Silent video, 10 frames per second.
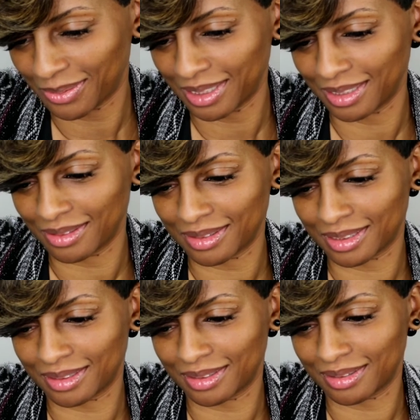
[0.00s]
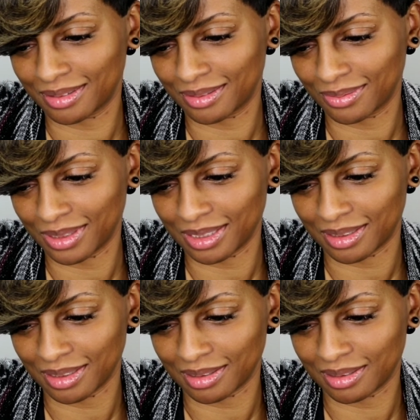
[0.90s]
What else? What is
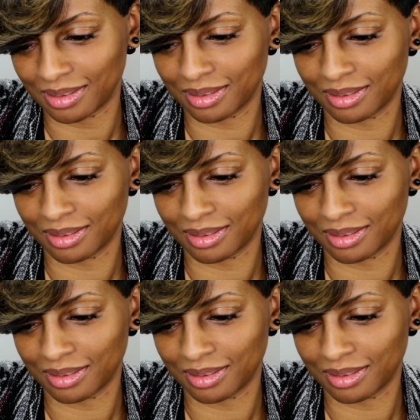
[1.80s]
this?